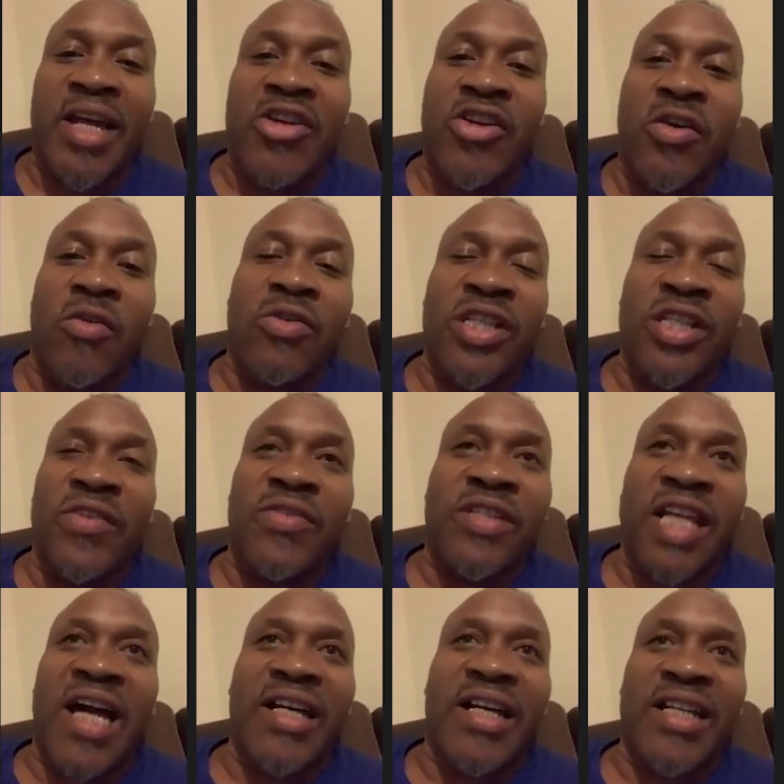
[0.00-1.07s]
it was either
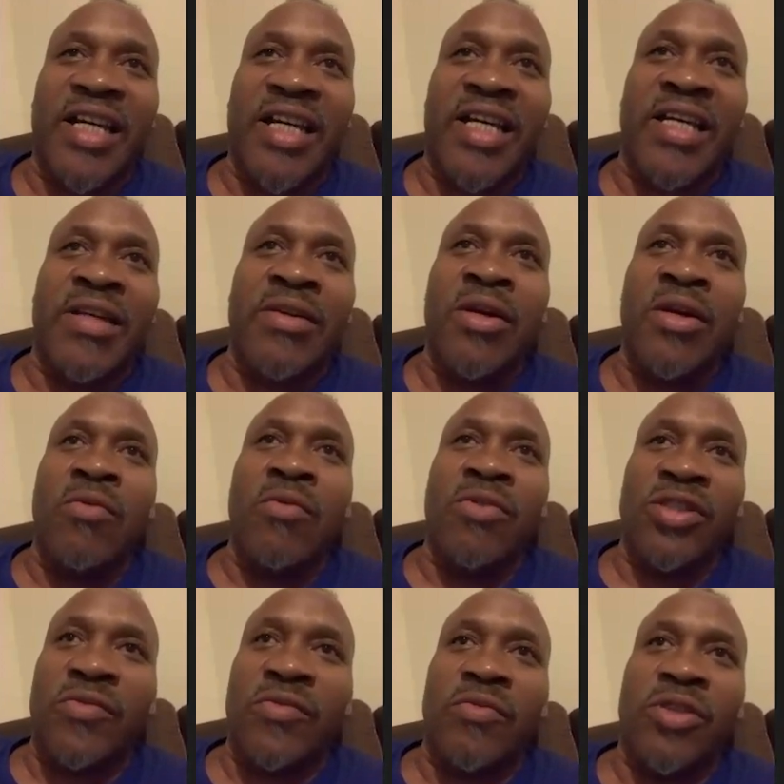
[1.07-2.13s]
Don King
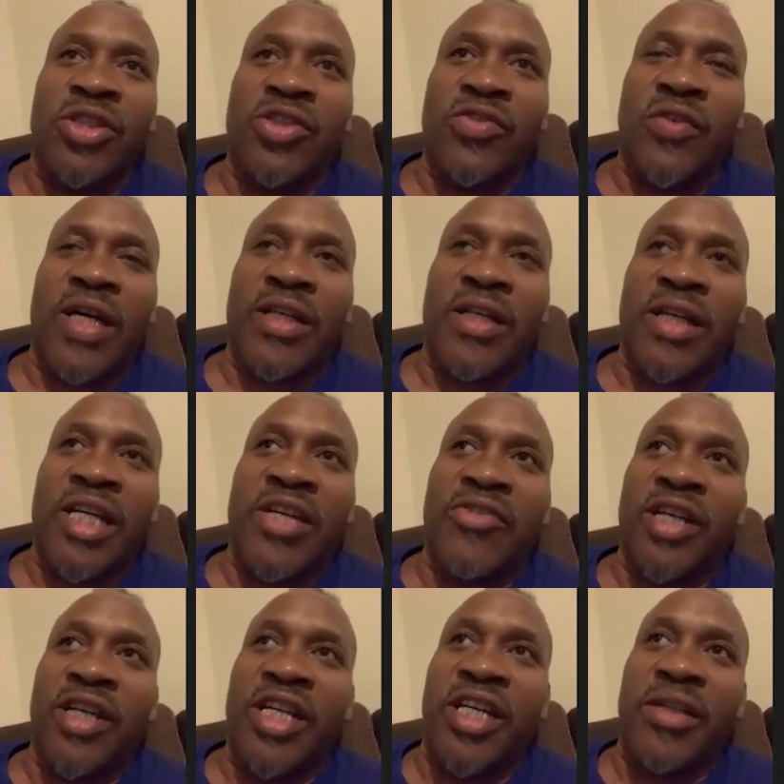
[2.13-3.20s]
was trying to
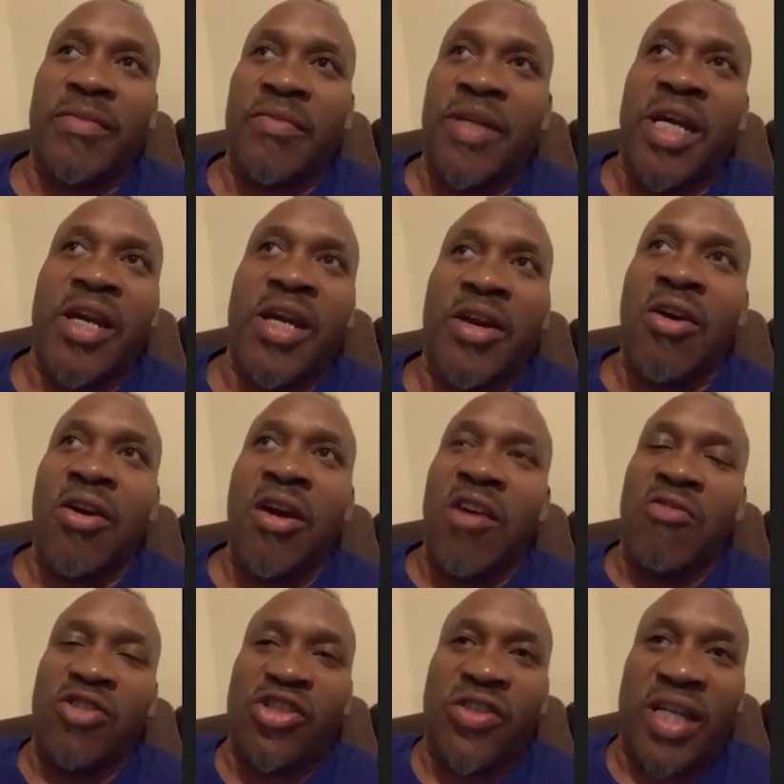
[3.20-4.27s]
either get him there, or
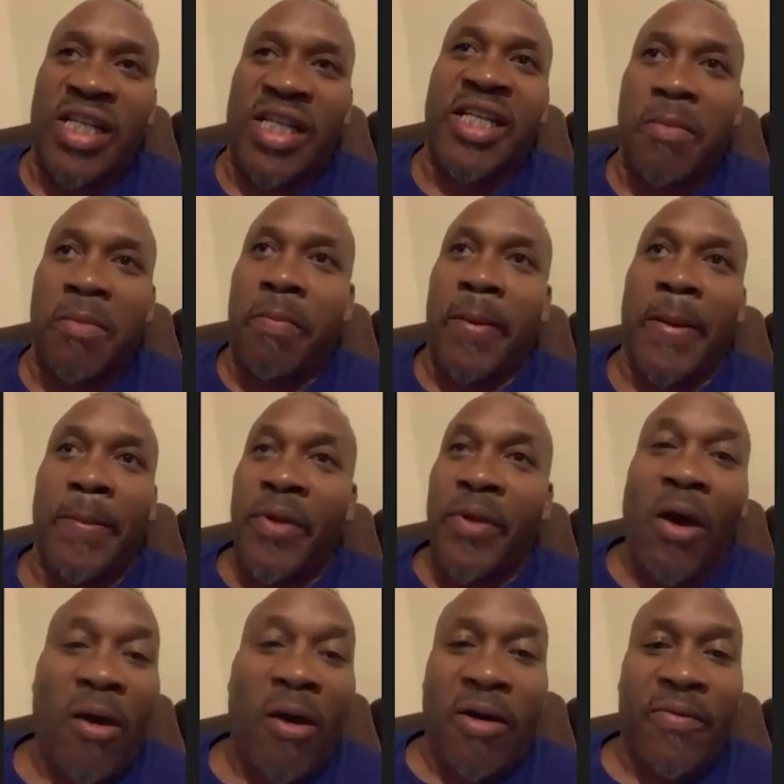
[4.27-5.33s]
was trying to get him
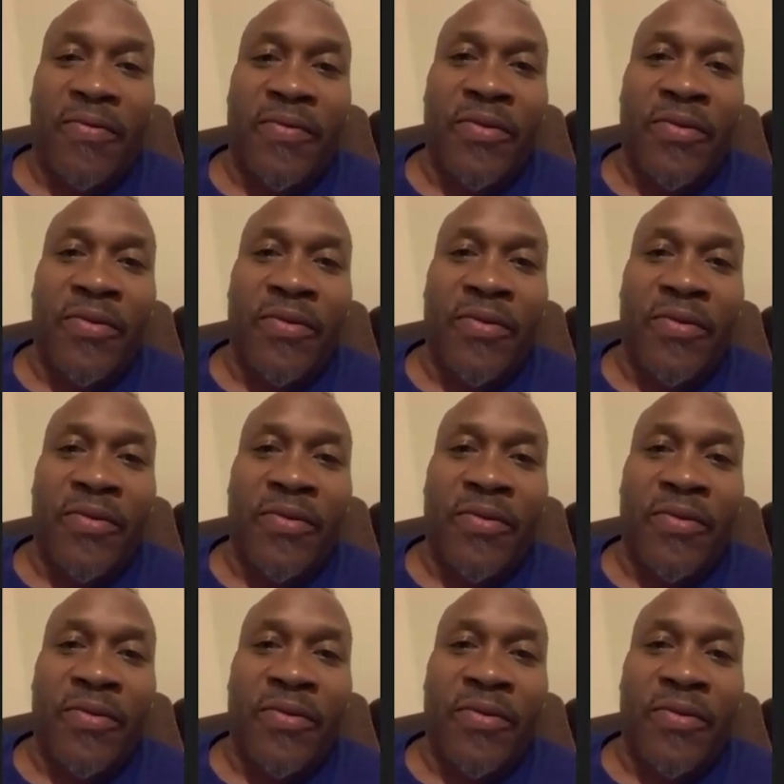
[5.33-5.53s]
bumped off,